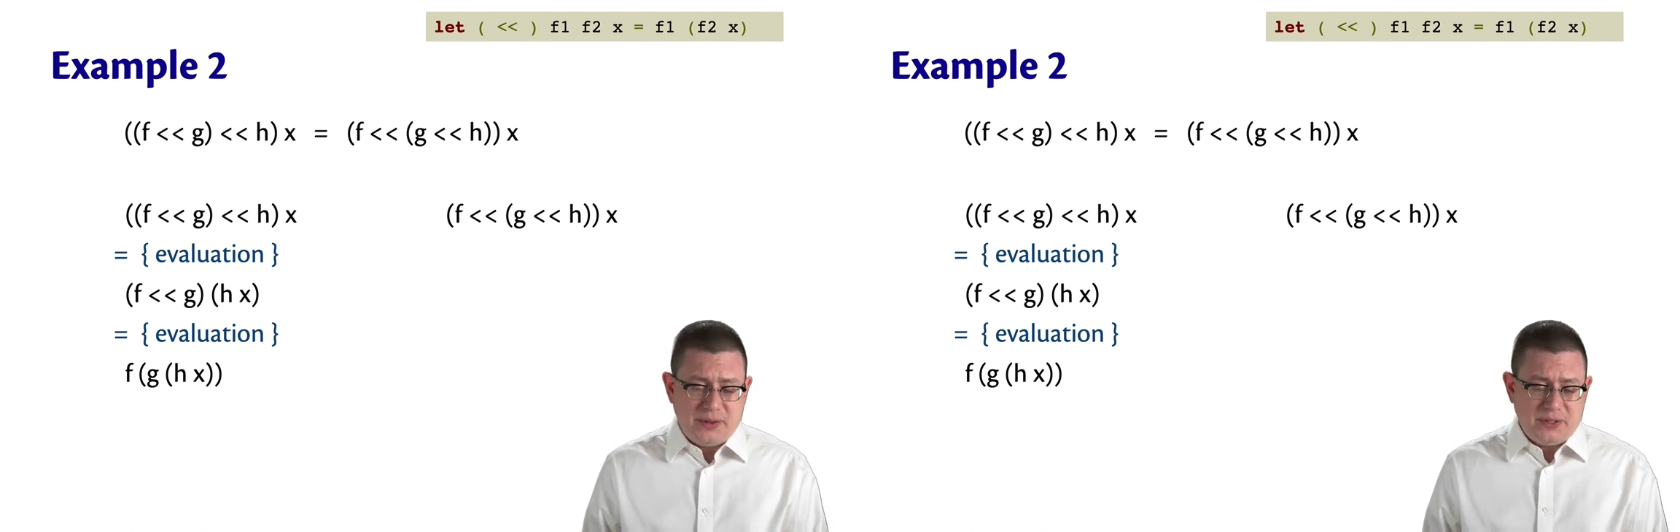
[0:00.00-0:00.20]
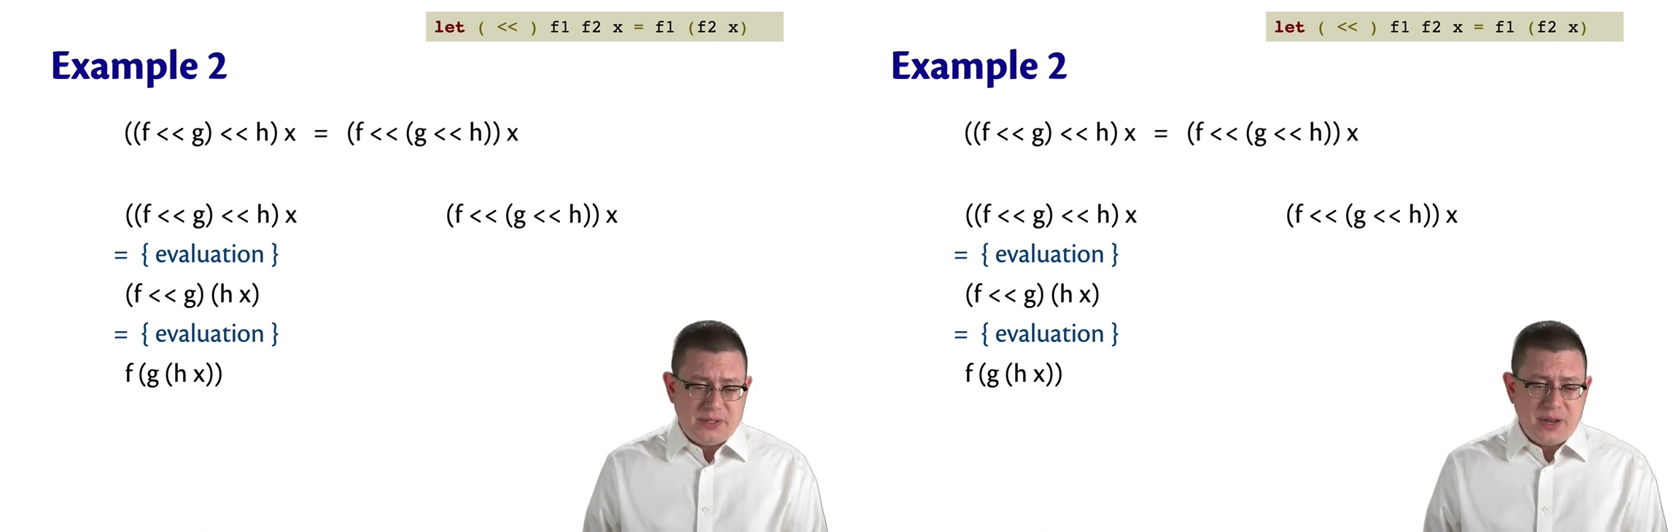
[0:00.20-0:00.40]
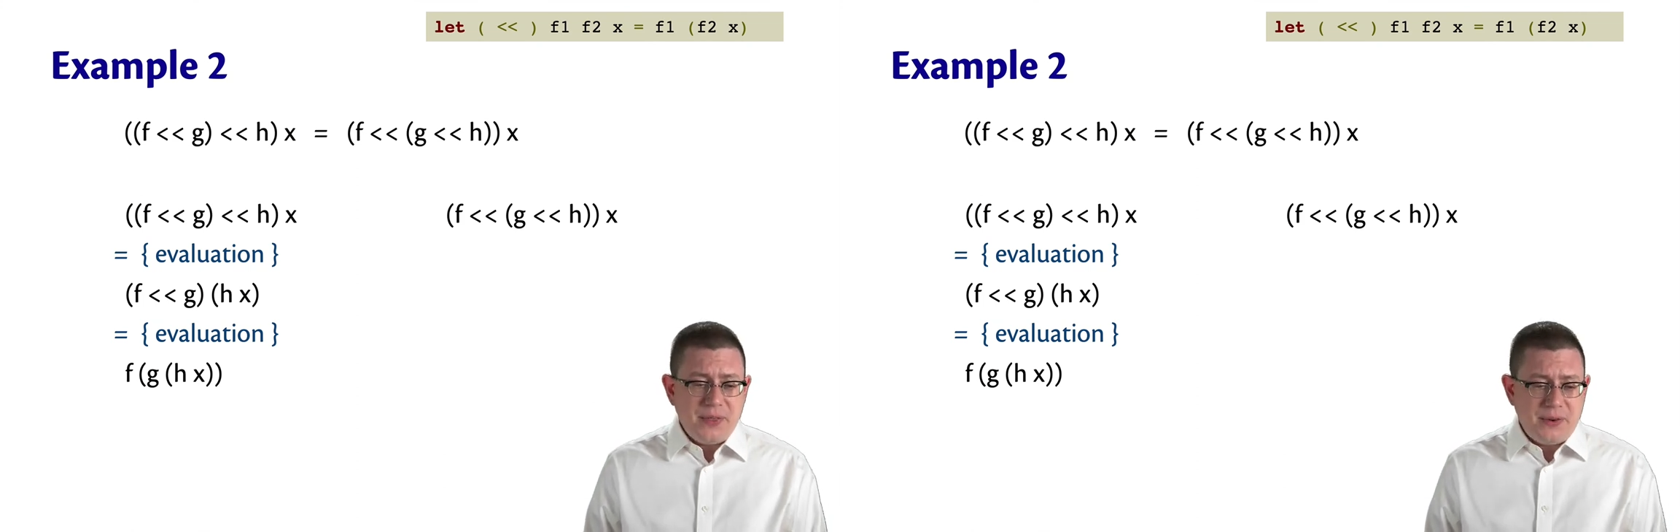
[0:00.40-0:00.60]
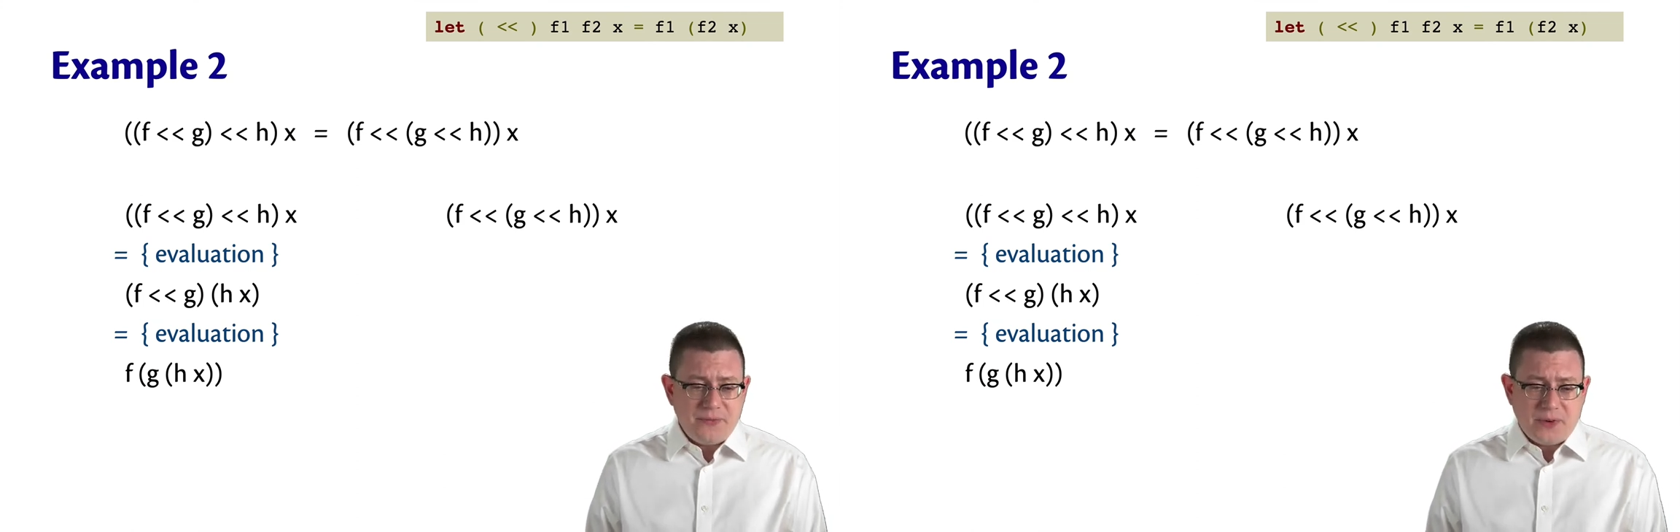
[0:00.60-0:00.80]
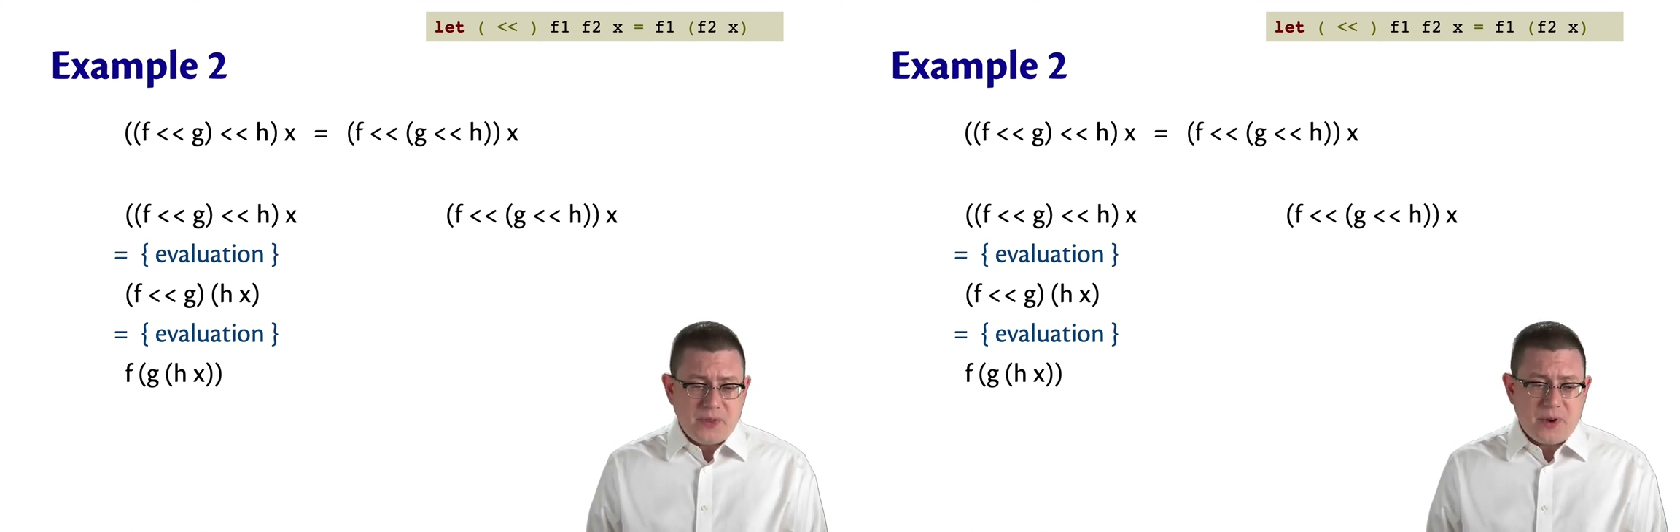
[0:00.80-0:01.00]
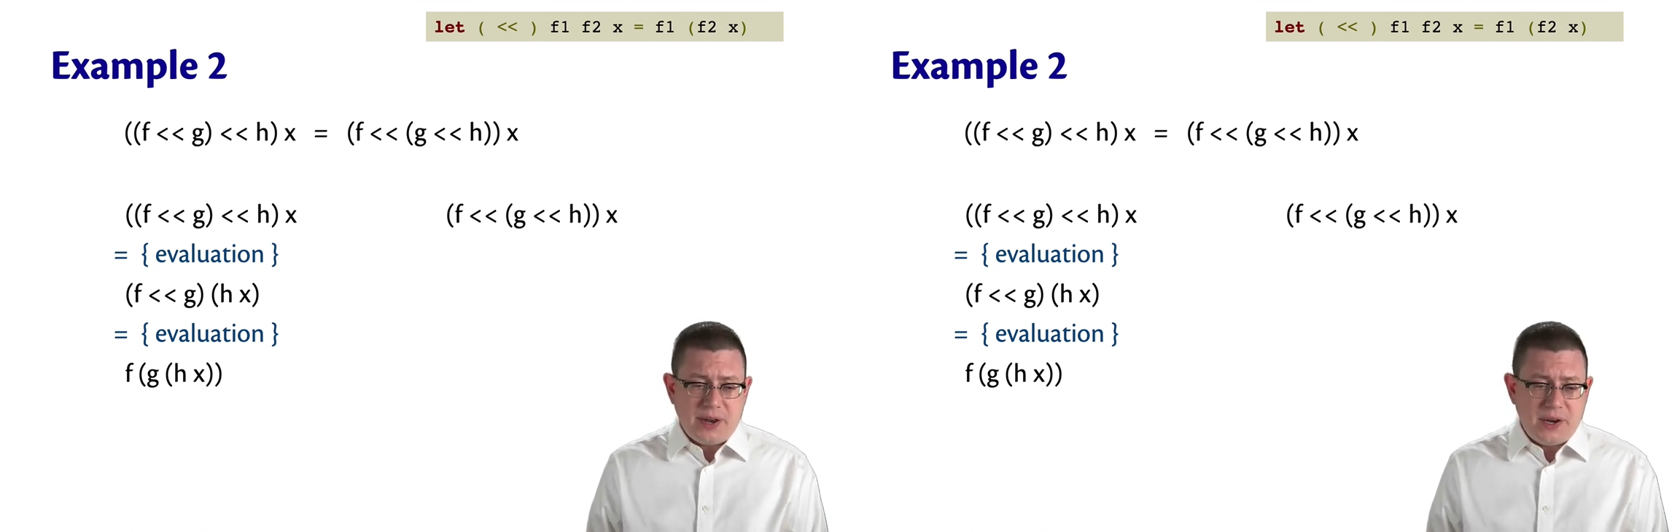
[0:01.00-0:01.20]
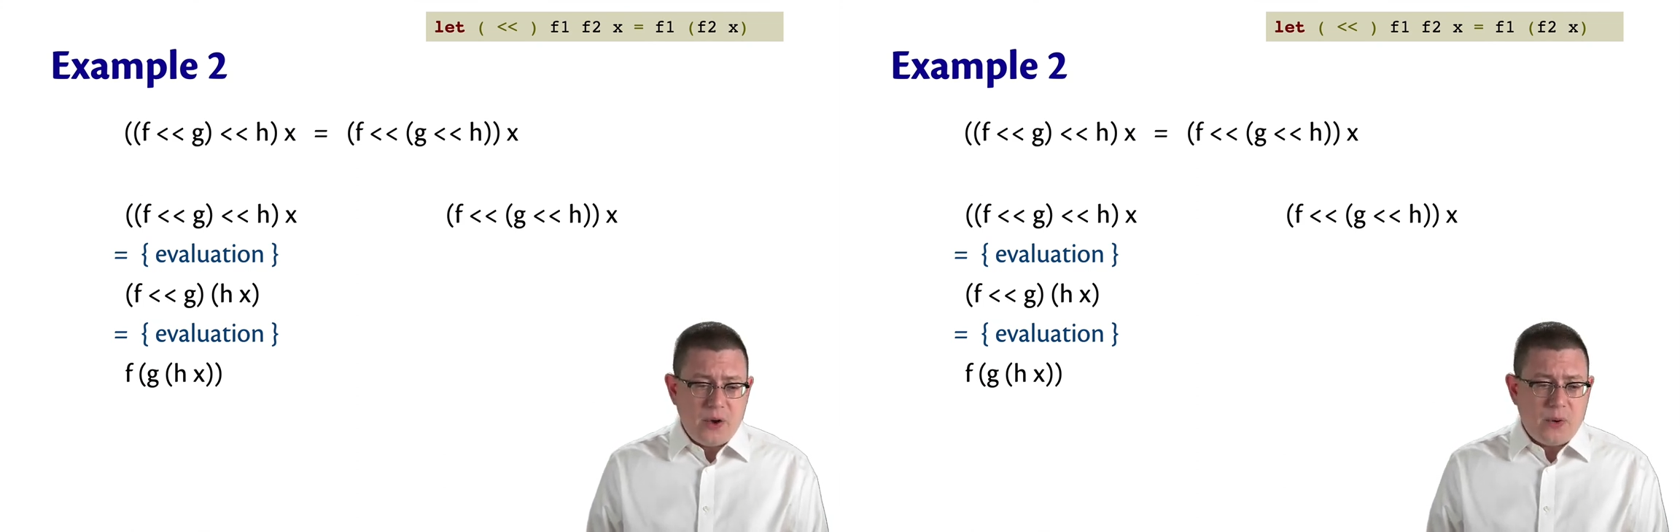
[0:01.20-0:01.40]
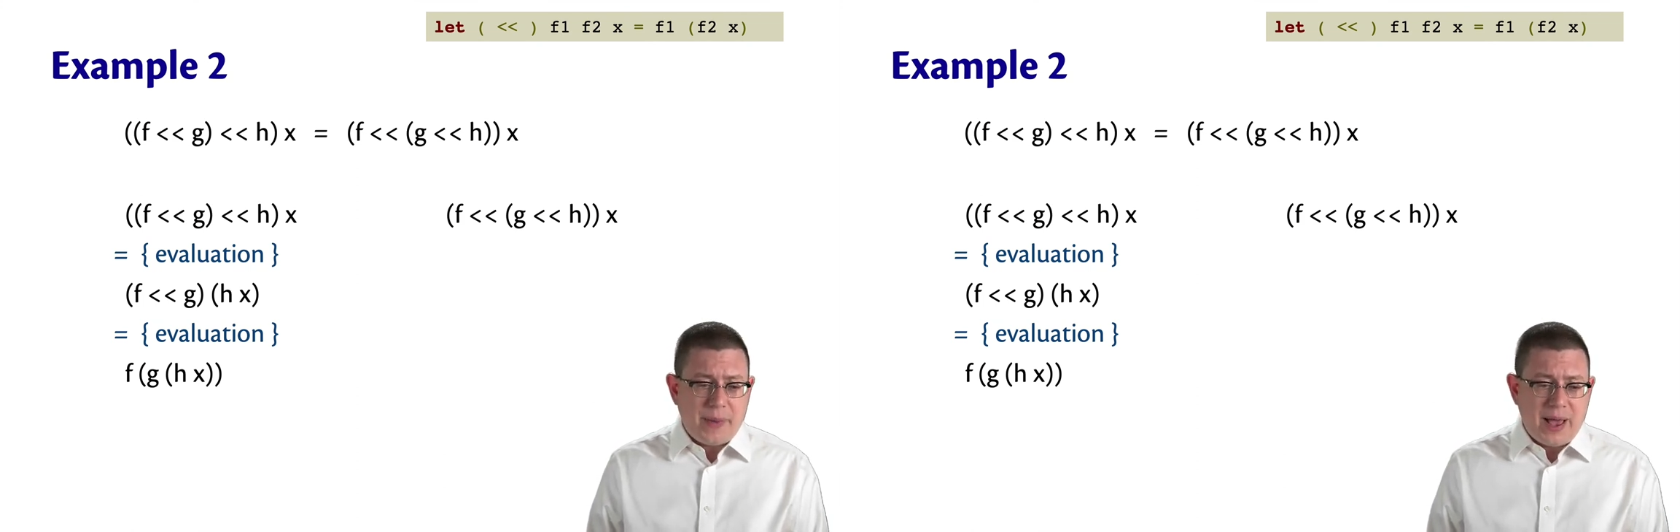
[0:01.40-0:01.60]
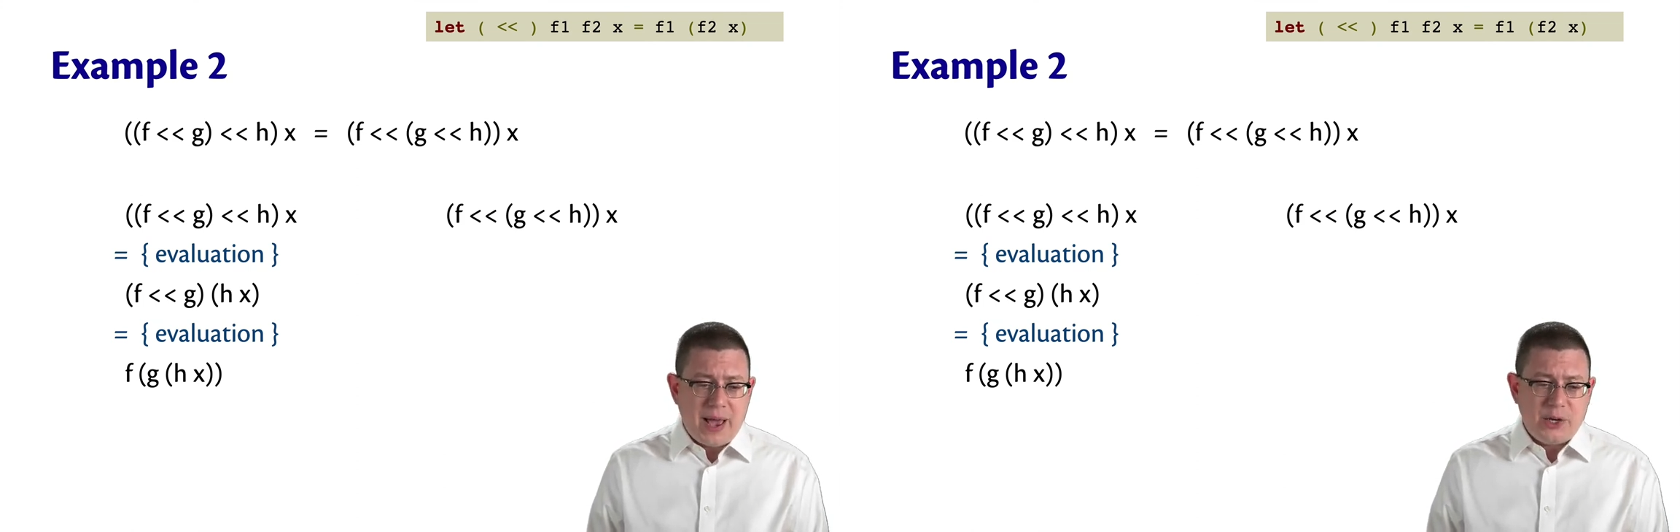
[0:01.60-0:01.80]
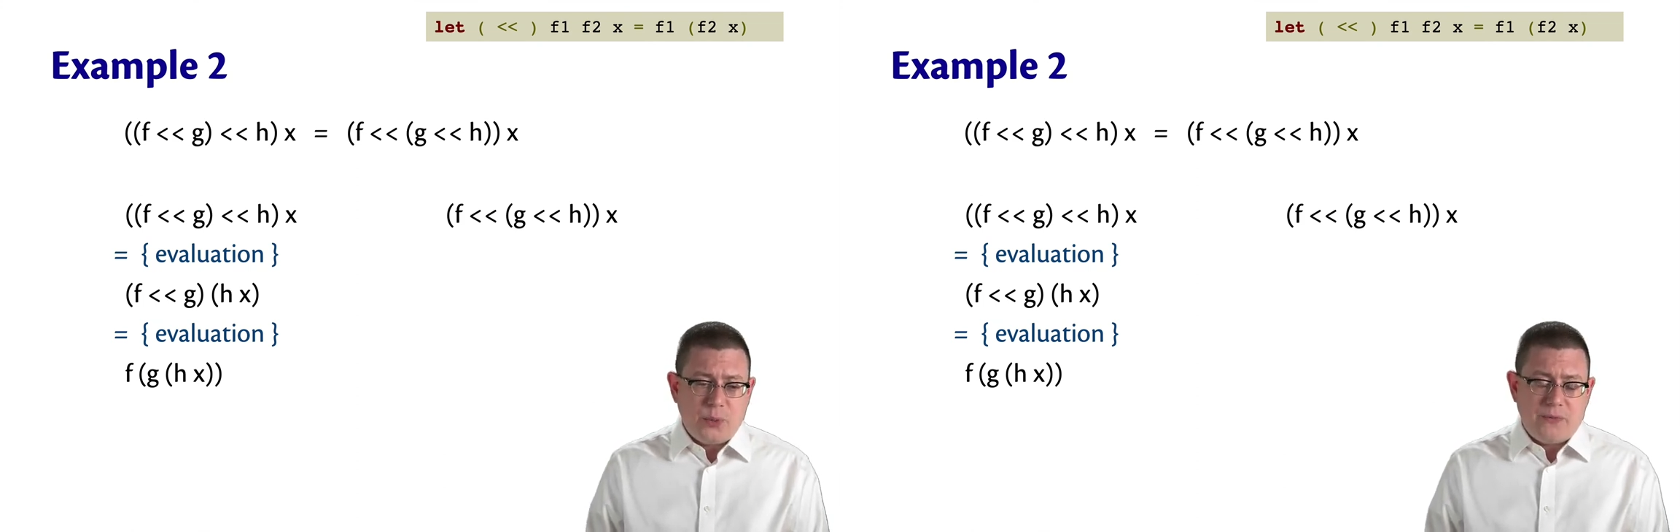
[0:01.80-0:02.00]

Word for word: There's nothing further I know about how to